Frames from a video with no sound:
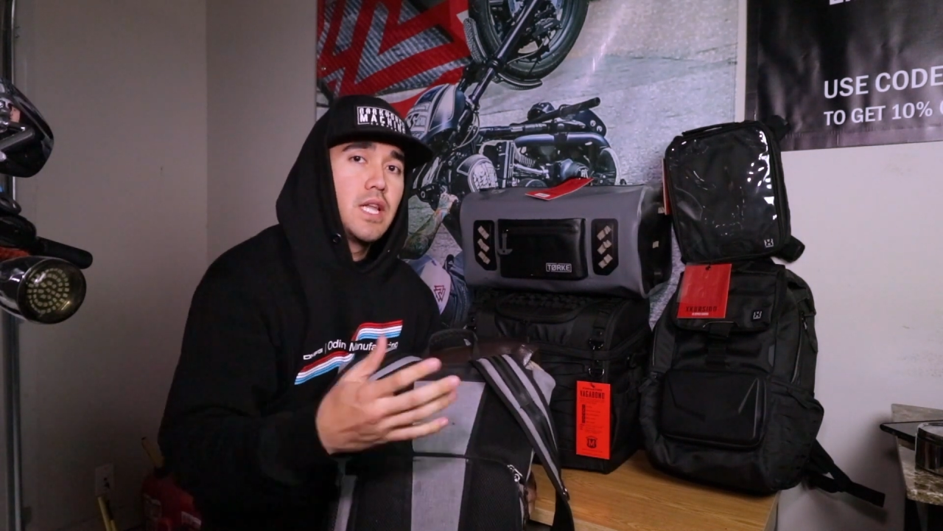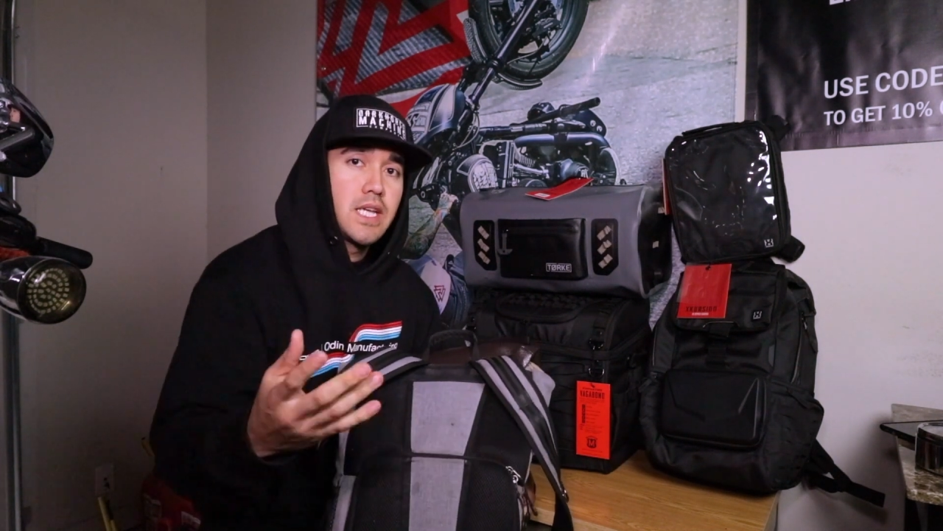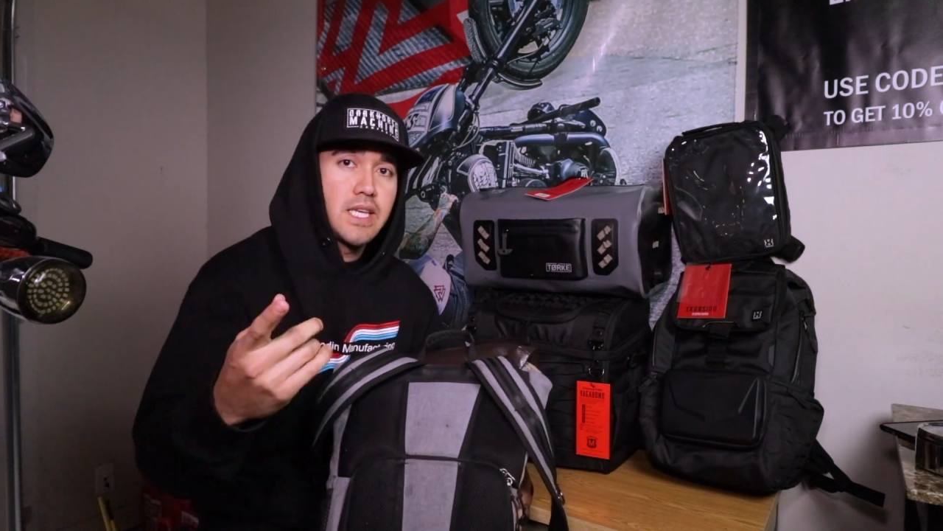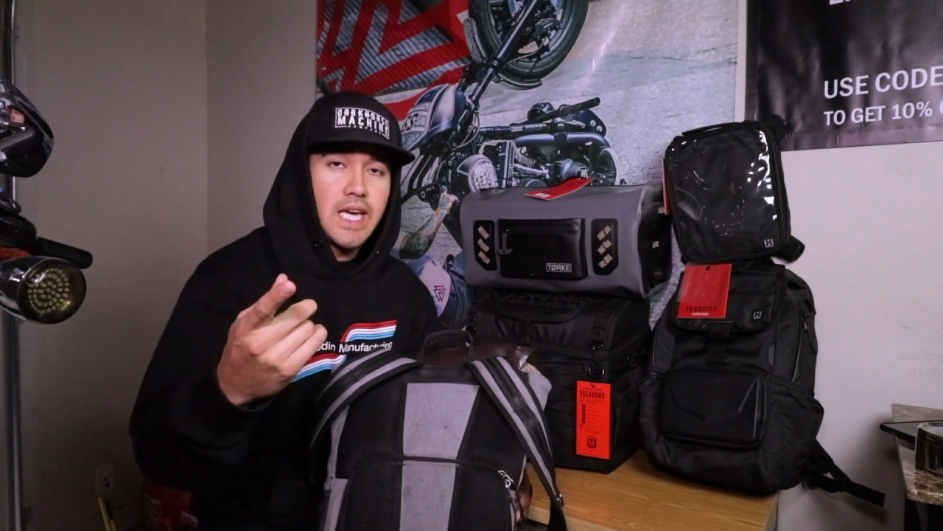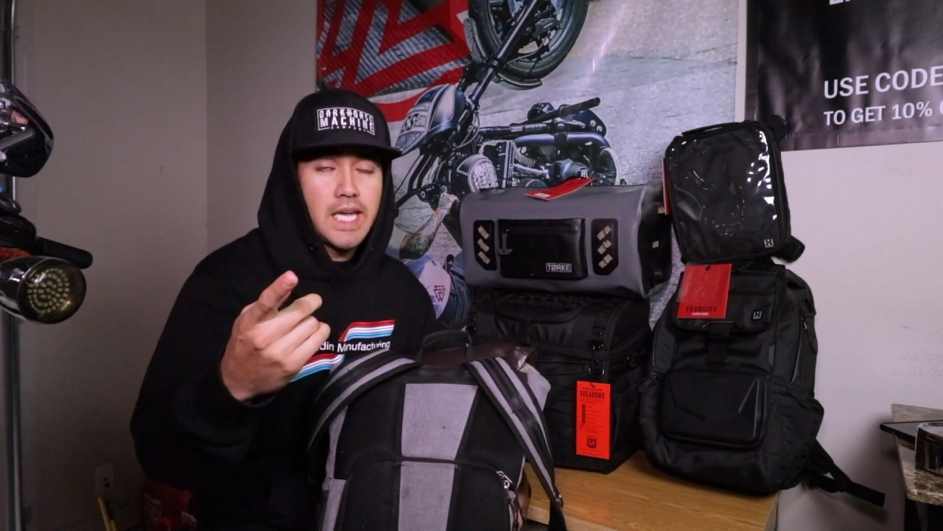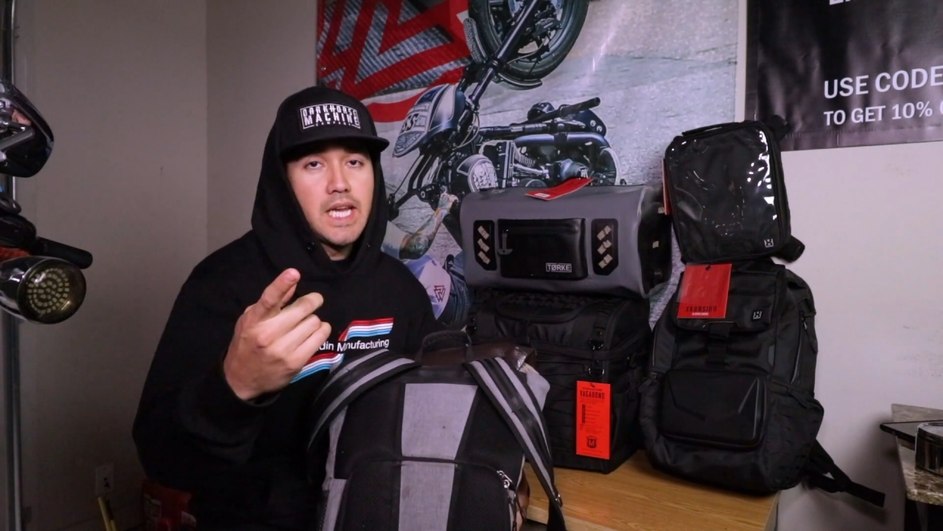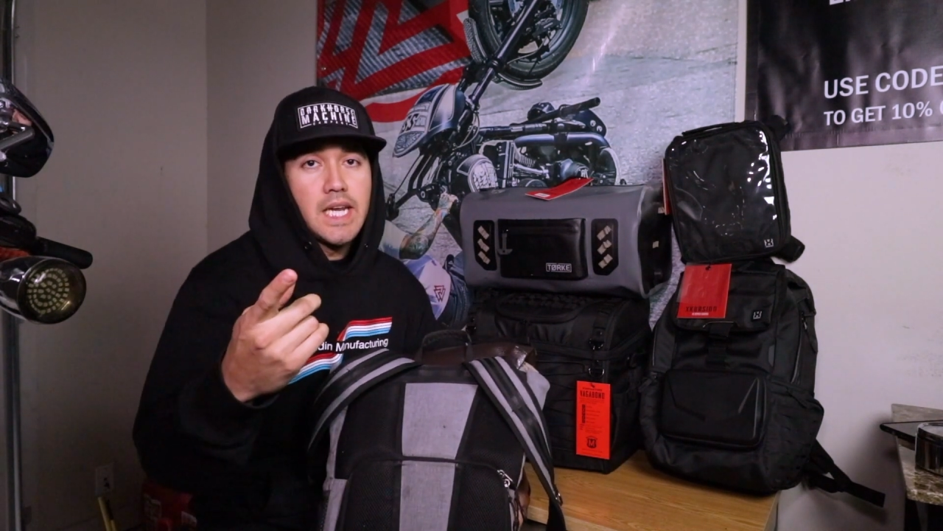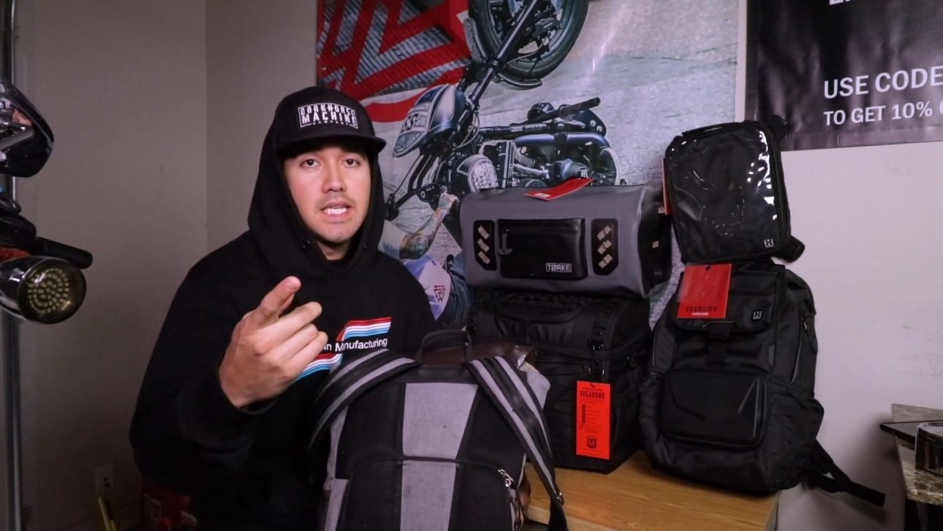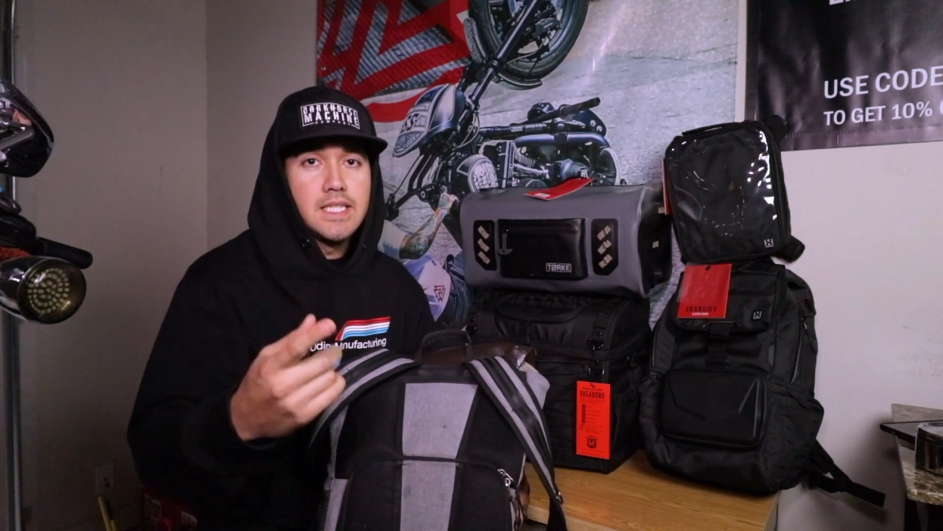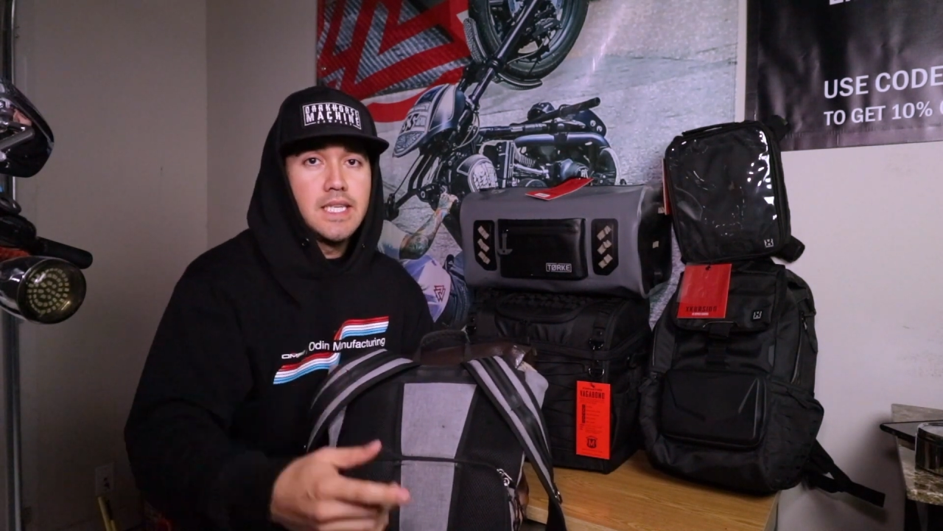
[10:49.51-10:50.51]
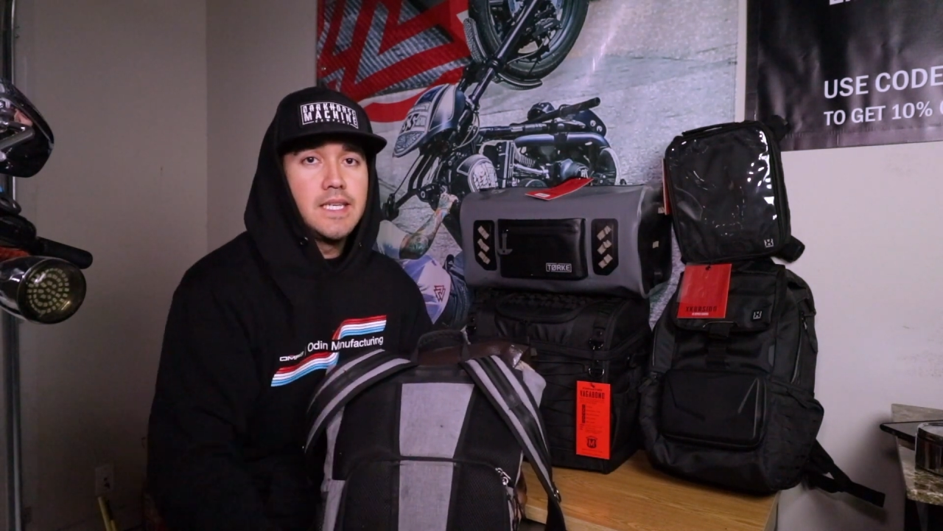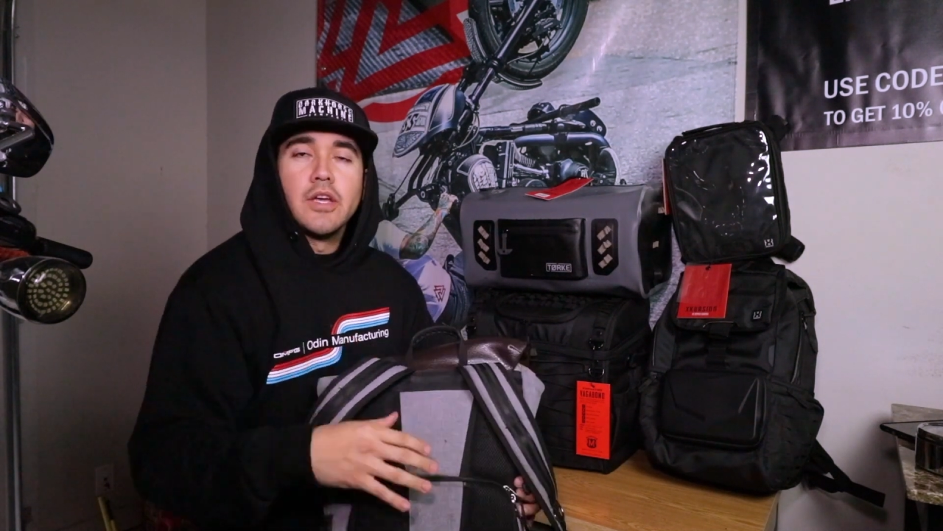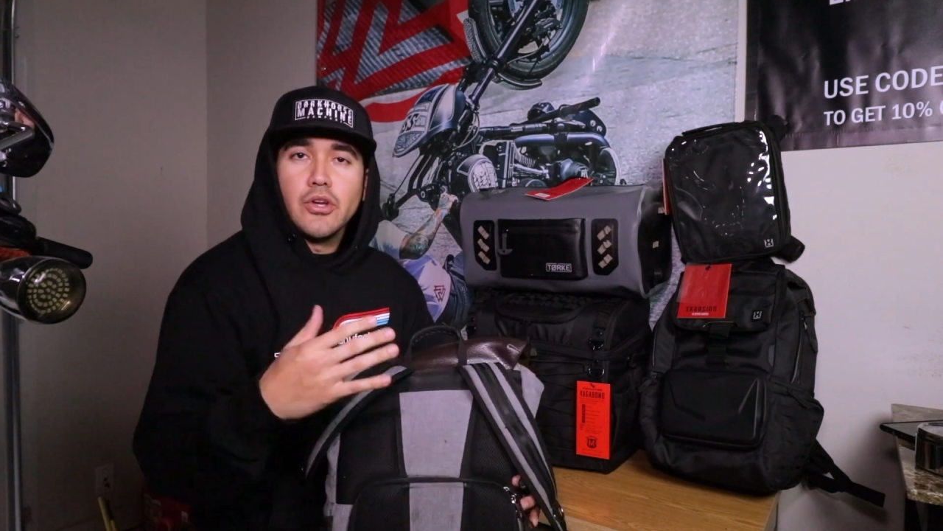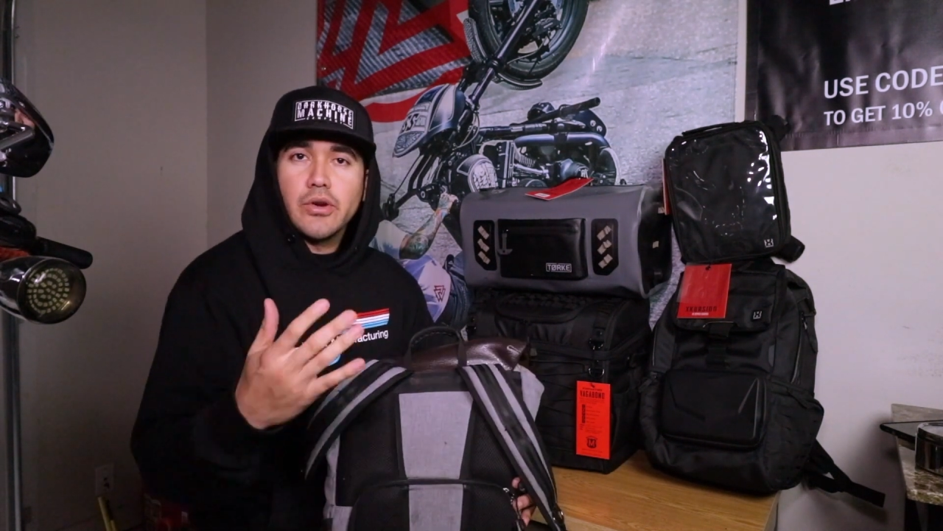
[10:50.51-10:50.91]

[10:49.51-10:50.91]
like the Canon 80D,